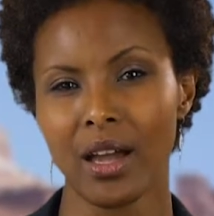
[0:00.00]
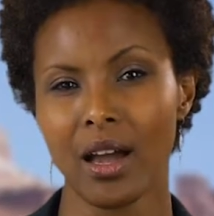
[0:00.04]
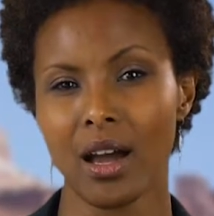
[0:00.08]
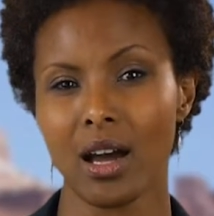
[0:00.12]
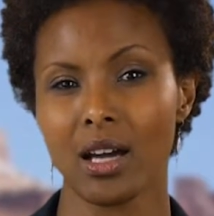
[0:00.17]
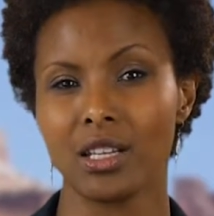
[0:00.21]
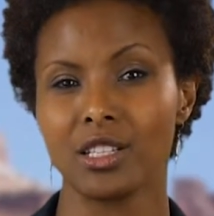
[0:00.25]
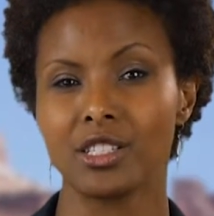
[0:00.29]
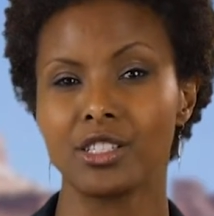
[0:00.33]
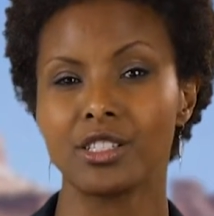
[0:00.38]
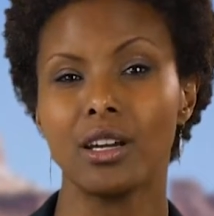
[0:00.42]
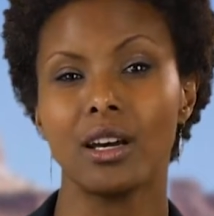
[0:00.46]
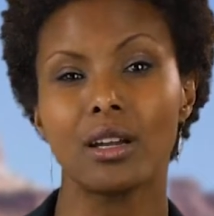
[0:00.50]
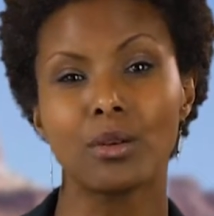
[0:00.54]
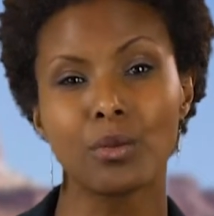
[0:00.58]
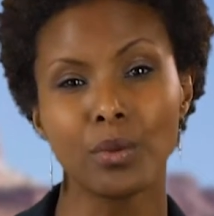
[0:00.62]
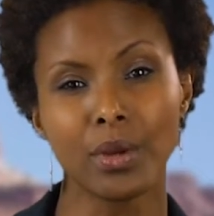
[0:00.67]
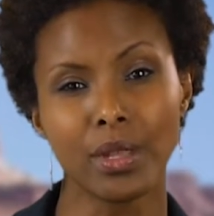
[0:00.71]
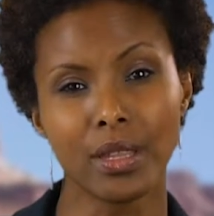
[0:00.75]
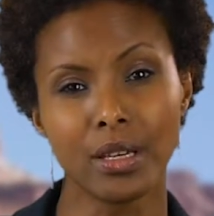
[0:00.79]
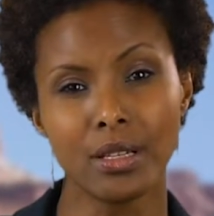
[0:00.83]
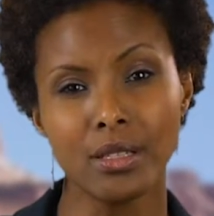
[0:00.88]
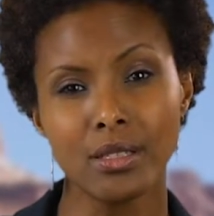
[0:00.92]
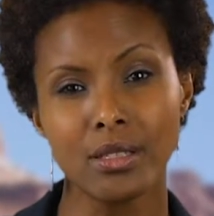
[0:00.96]
and share
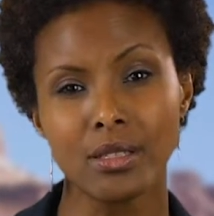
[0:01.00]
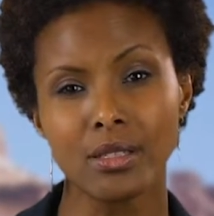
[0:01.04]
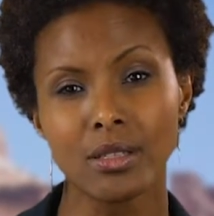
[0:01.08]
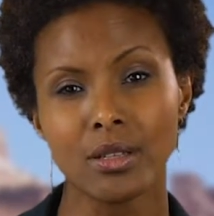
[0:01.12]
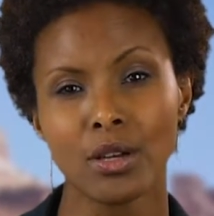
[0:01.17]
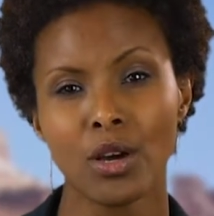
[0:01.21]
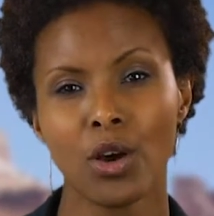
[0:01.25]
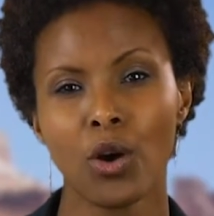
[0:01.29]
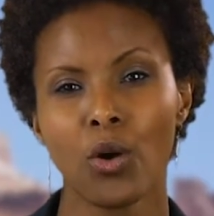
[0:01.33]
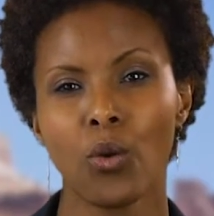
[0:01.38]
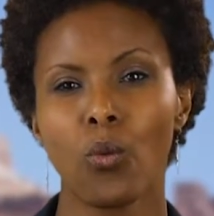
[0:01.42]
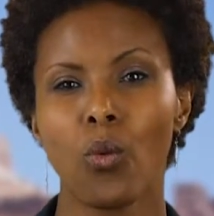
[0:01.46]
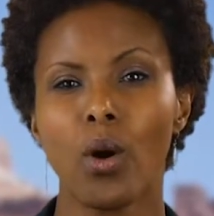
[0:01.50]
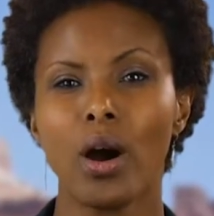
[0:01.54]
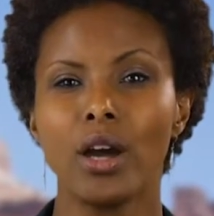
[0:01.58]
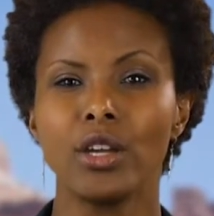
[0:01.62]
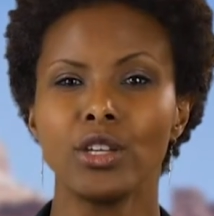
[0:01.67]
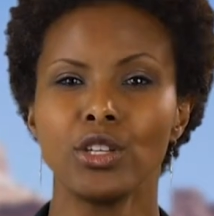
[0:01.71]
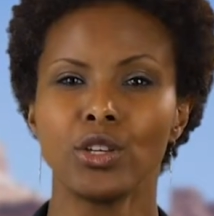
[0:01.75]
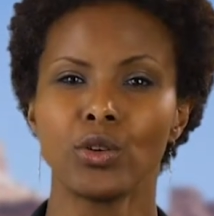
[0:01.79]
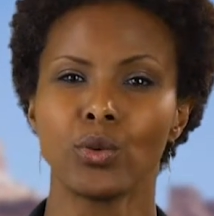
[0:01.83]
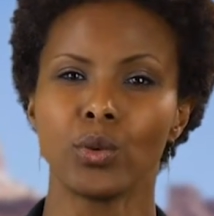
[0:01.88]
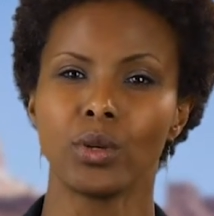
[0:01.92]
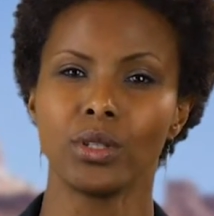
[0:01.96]
with us why
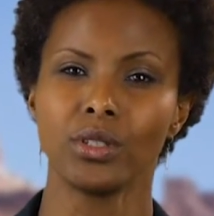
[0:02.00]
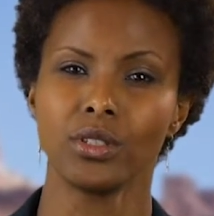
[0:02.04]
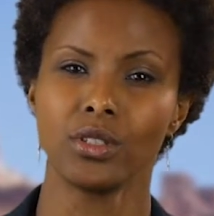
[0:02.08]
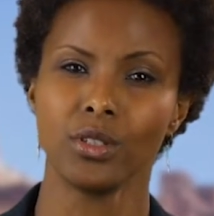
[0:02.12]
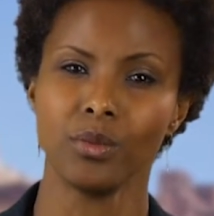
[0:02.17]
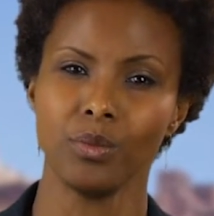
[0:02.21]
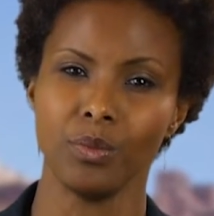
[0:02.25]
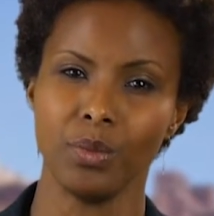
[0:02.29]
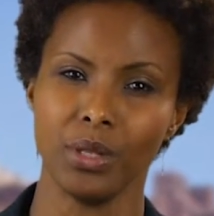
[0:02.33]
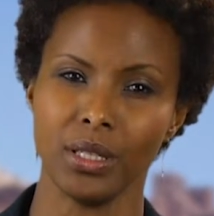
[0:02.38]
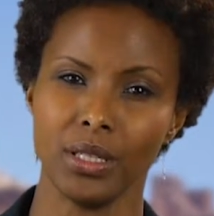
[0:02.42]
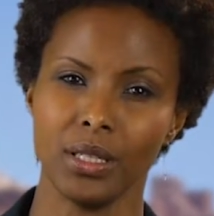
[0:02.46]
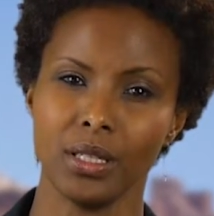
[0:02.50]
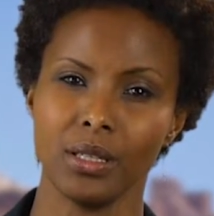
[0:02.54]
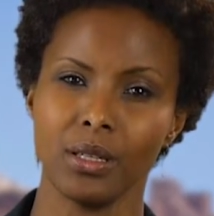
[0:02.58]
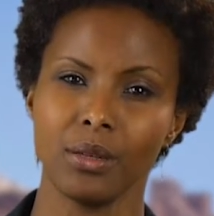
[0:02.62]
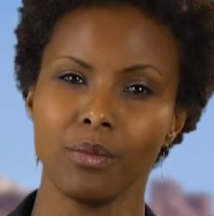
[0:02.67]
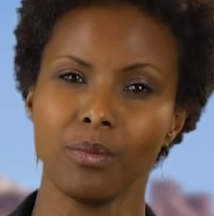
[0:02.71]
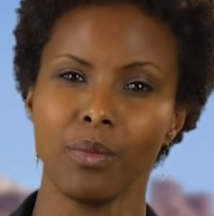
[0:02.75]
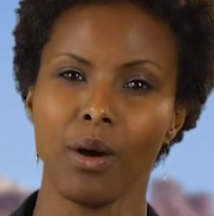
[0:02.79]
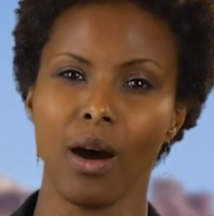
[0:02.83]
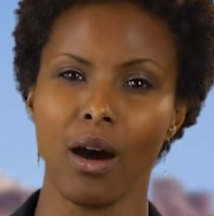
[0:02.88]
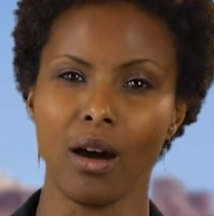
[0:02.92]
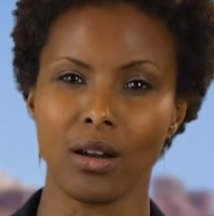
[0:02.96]
you want to be
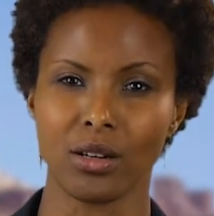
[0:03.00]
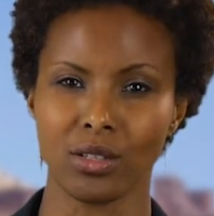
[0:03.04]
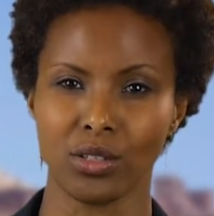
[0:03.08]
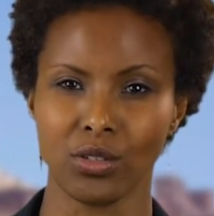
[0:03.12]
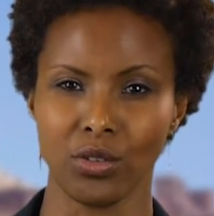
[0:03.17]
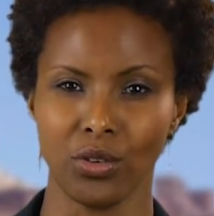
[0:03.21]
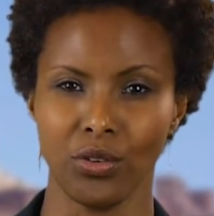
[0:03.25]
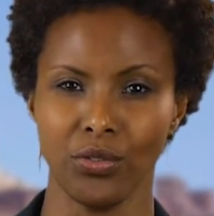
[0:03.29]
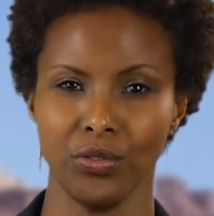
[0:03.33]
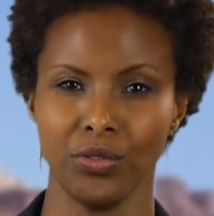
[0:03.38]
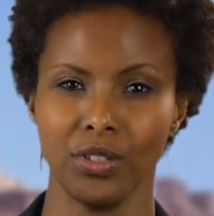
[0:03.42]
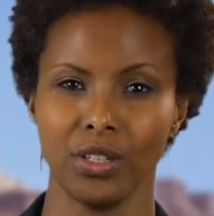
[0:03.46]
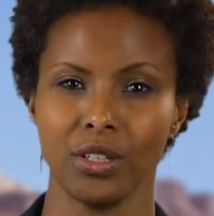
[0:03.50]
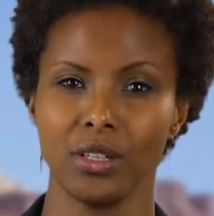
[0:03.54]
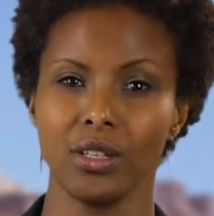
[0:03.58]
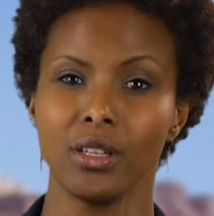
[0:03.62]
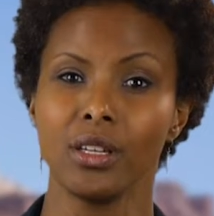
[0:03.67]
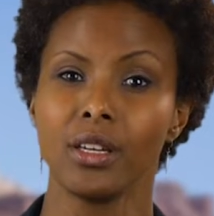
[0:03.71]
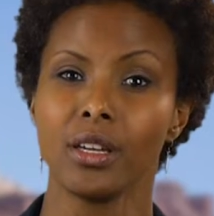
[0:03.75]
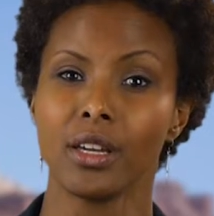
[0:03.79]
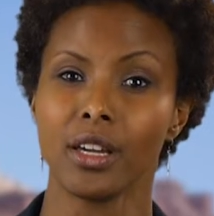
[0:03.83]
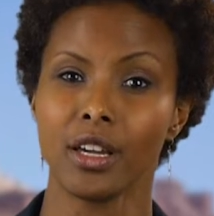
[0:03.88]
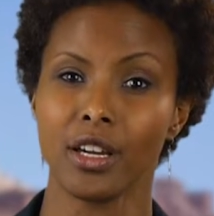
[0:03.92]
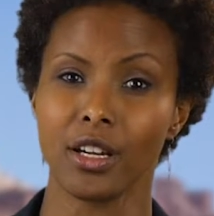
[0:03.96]
part of the
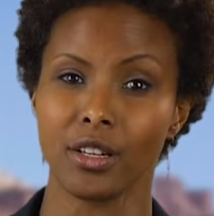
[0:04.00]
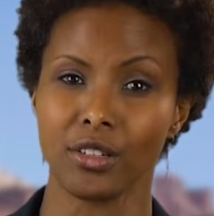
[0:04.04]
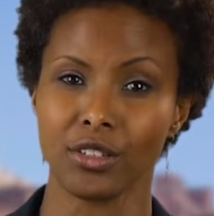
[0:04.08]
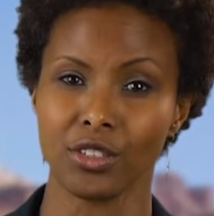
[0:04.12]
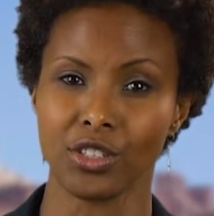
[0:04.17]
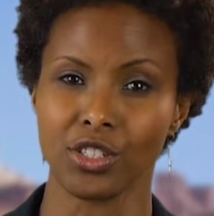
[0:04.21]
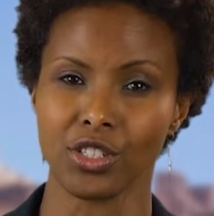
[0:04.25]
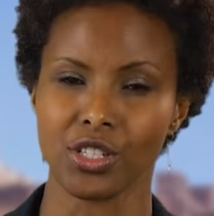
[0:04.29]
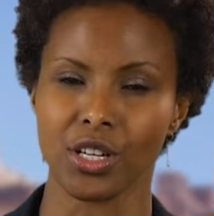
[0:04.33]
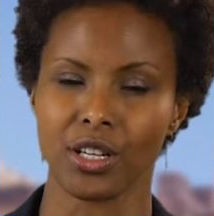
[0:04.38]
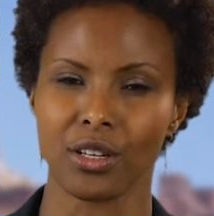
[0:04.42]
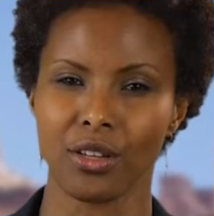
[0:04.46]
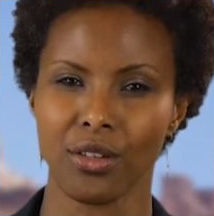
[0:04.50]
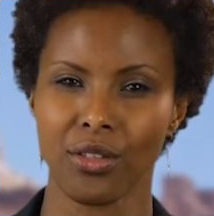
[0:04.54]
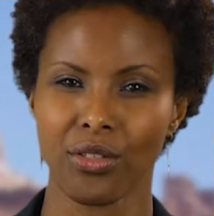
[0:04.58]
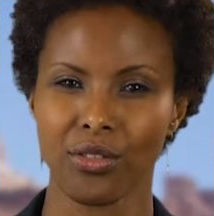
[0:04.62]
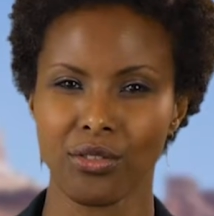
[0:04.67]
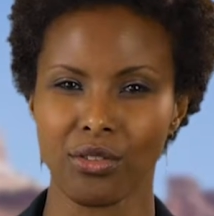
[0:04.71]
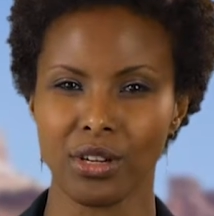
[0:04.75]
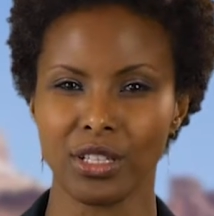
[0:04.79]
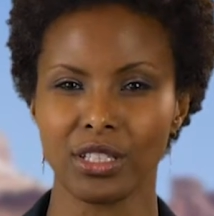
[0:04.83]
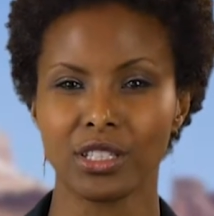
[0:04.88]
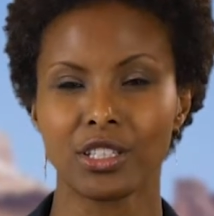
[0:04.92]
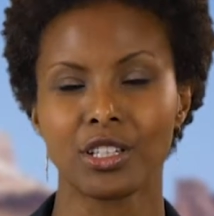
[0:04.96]
Heritage Under
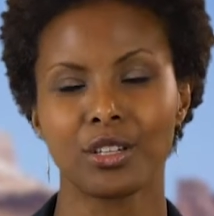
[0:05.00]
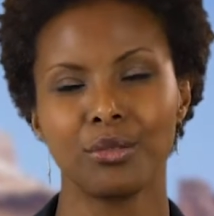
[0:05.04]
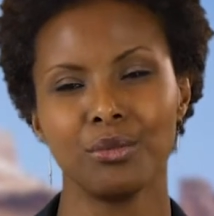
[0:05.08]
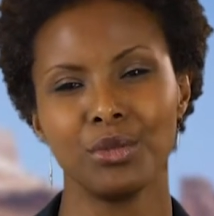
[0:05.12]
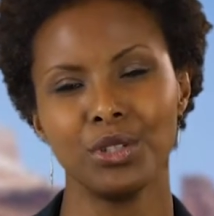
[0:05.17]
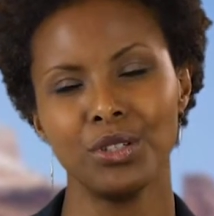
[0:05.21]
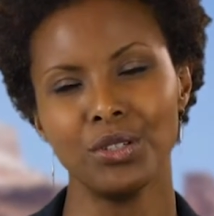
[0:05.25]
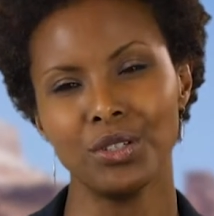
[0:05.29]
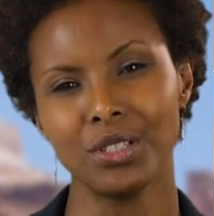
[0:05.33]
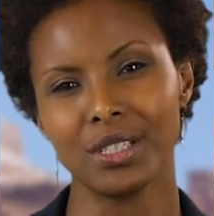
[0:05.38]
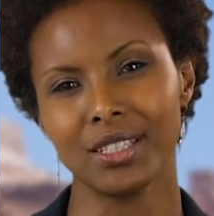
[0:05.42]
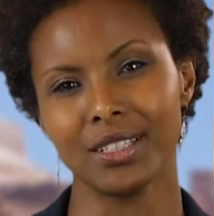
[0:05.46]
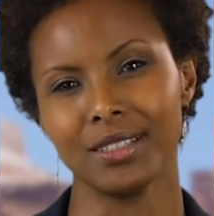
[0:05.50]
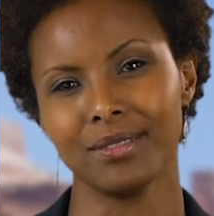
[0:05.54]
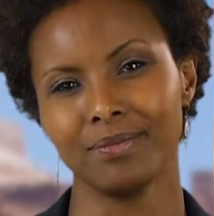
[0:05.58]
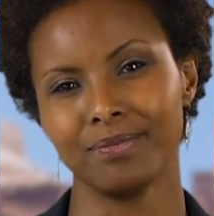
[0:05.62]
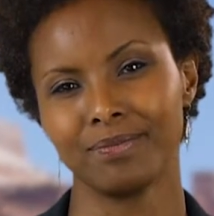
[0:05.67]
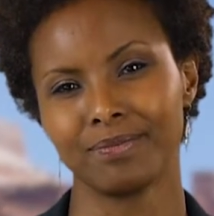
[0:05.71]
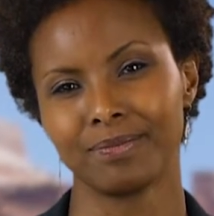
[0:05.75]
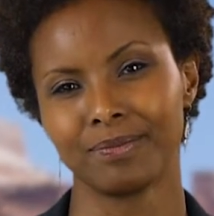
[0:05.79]
Threat community.